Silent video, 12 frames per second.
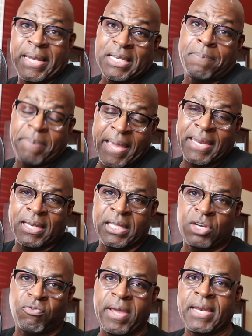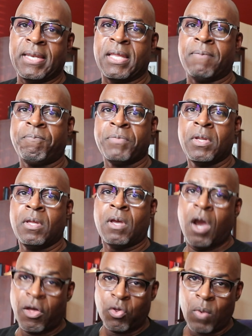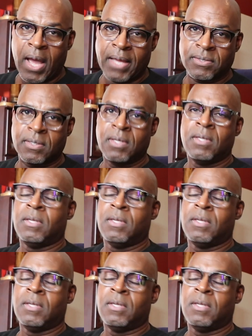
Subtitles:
independently created it otherwise.